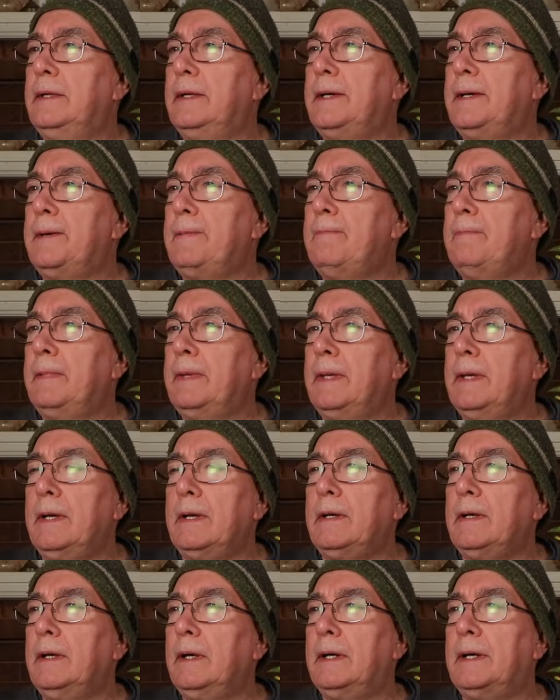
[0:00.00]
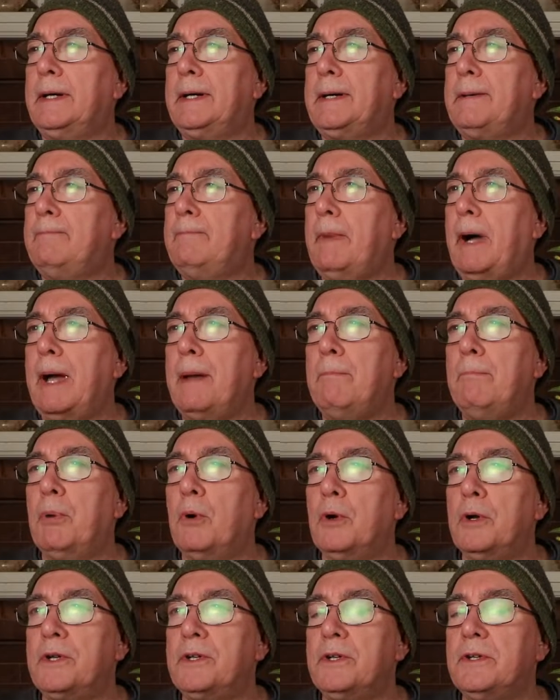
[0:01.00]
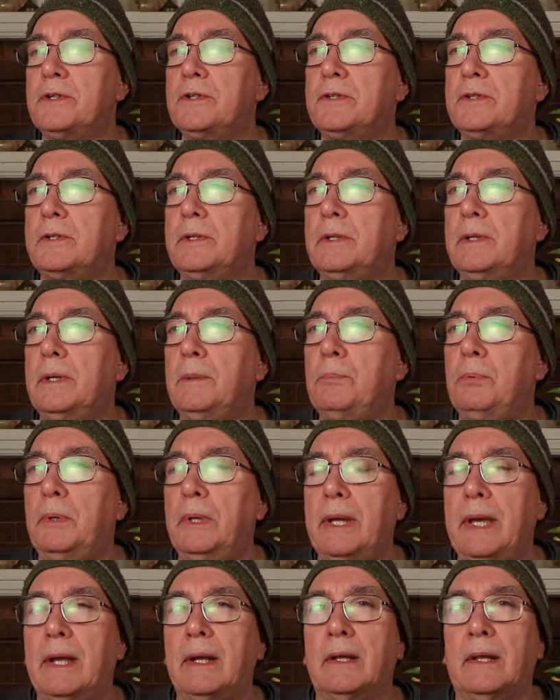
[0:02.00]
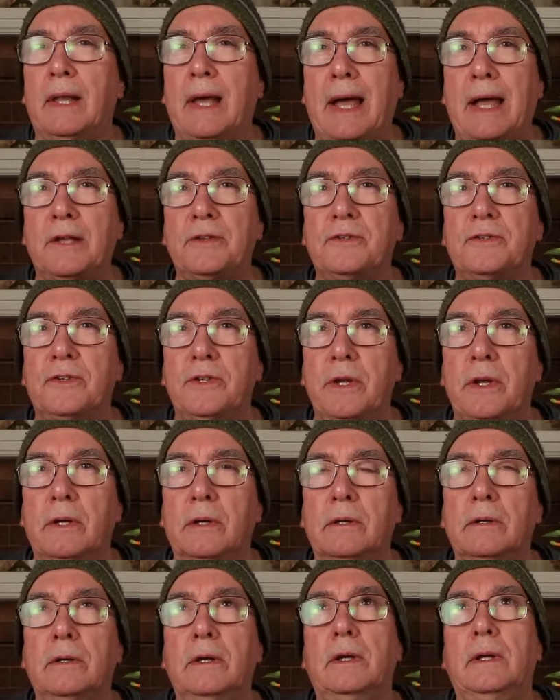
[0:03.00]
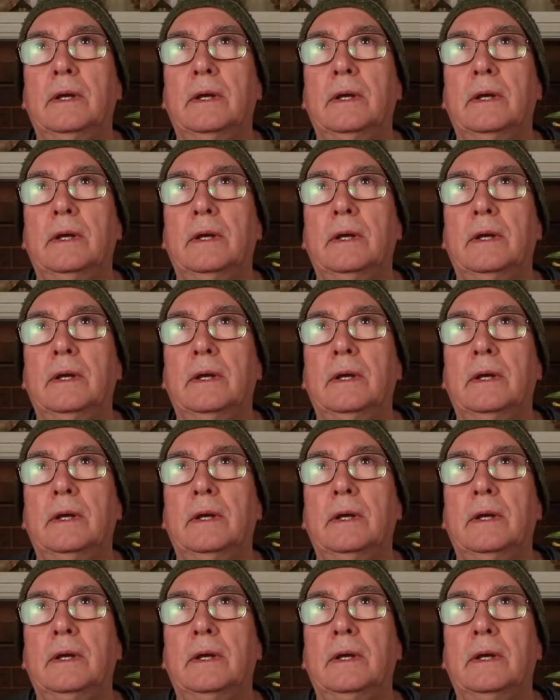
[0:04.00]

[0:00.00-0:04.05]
I purchased a plant last year.